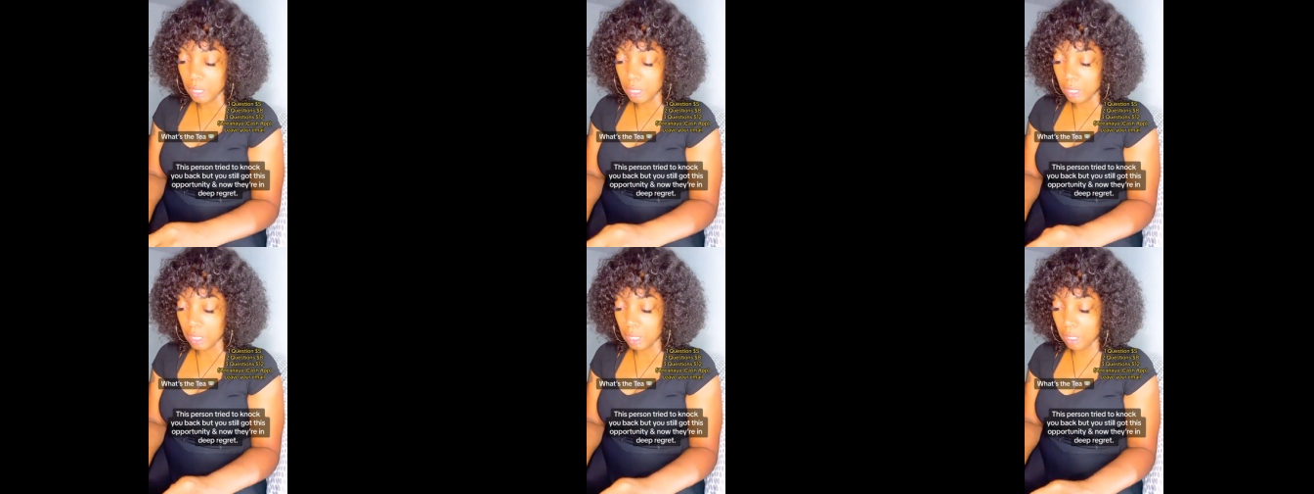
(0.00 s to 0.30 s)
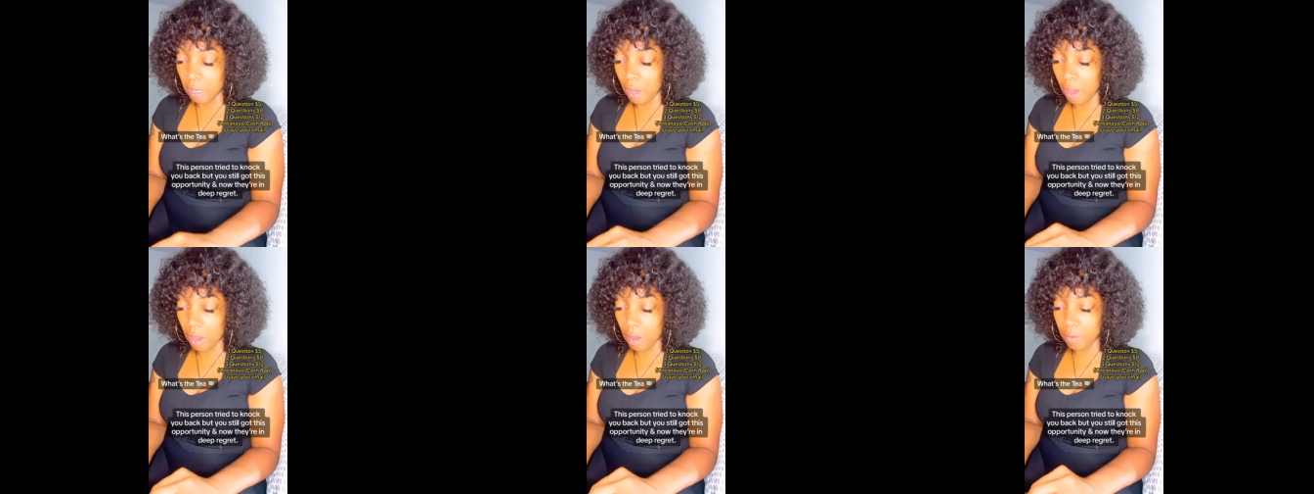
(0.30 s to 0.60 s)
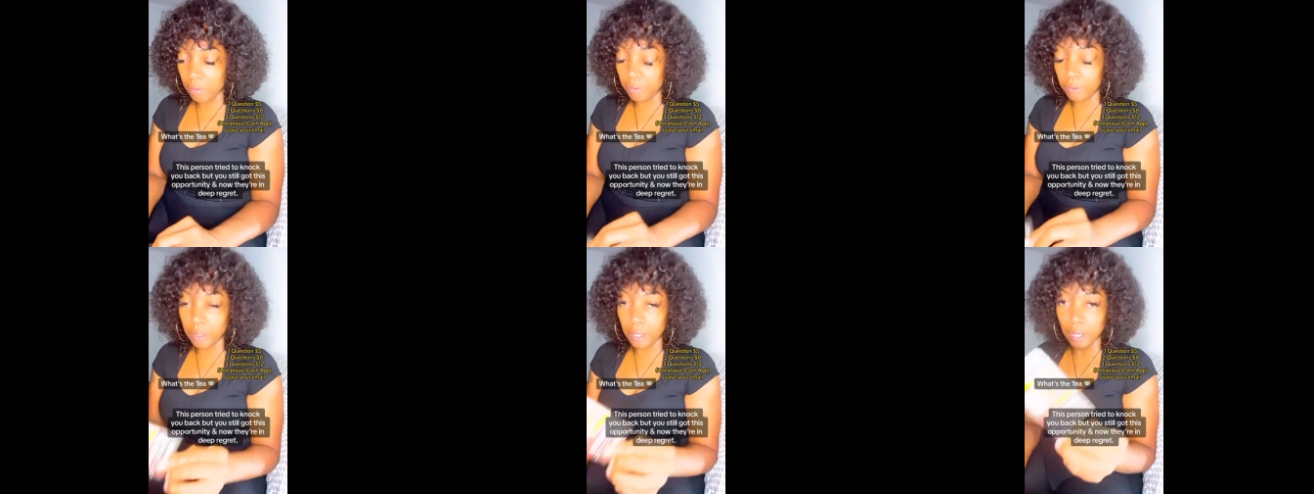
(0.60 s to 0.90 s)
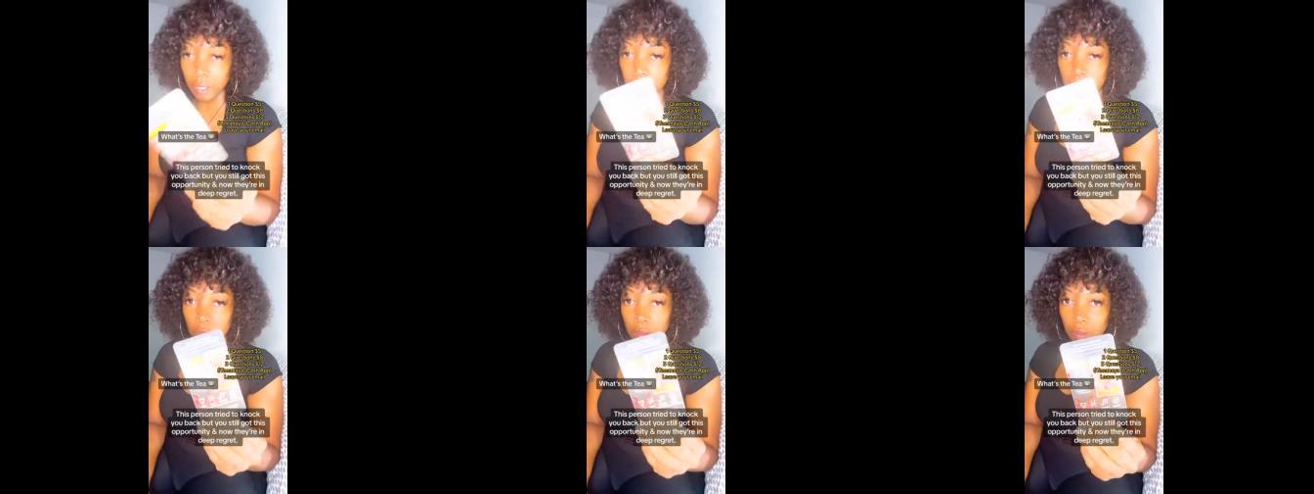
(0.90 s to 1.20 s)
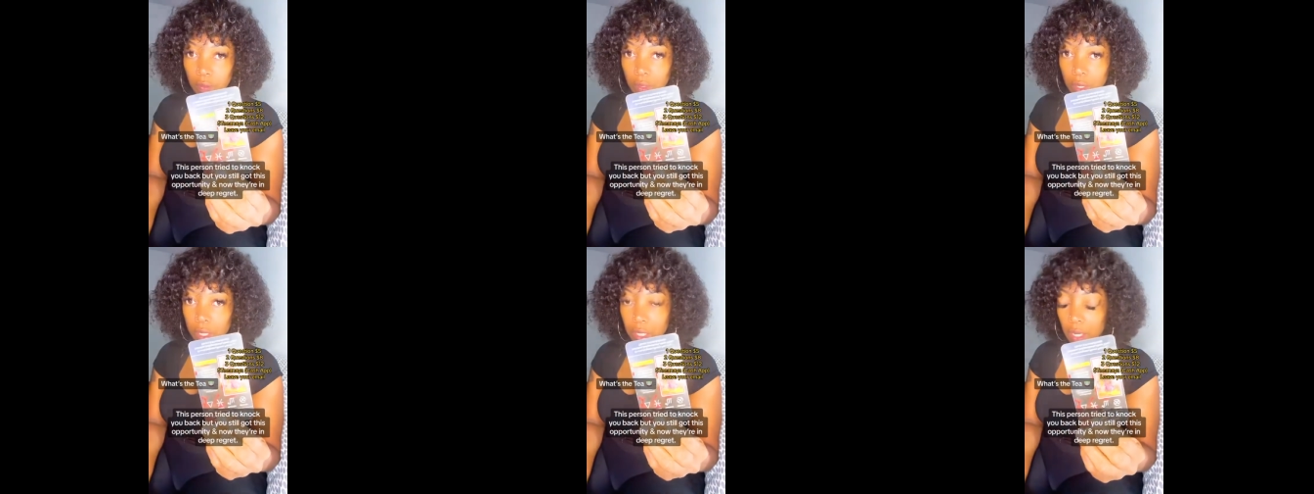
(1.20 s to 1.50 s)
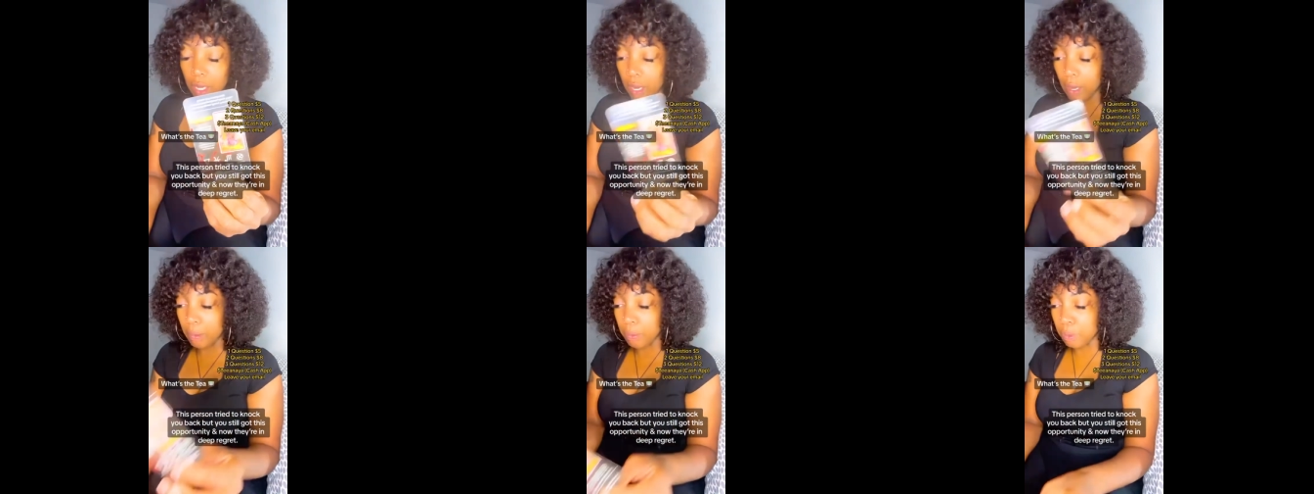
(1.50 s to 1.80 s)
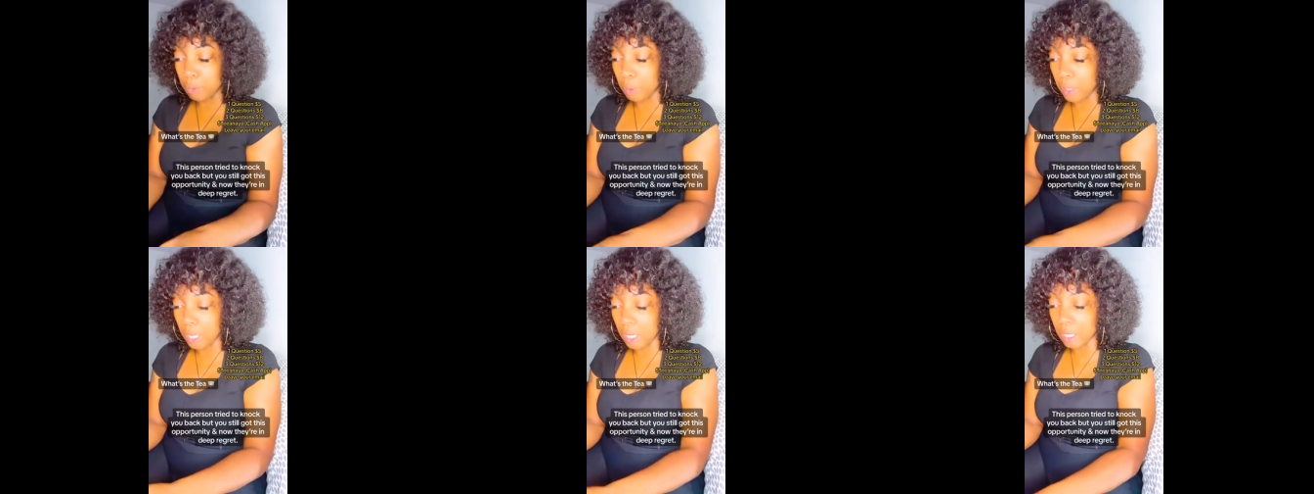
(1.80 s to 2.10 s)
conflict. Three of
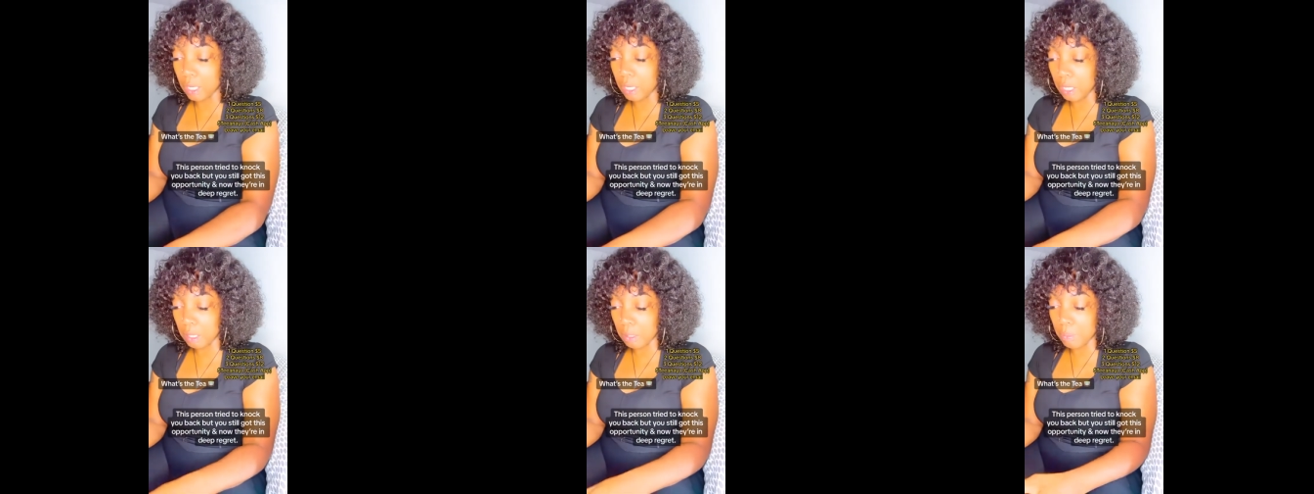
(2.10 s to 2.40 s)
Cups, where it could